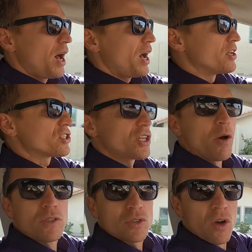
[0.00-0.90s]
uh, a
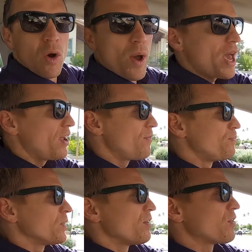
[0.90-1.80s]
stone's throw away
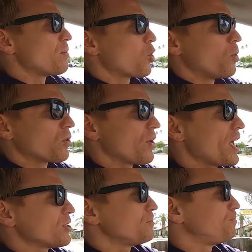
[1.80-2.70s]
from McCormick
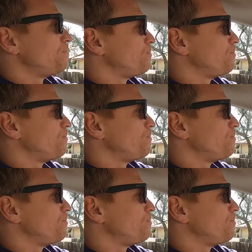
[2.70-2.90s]
Ranch.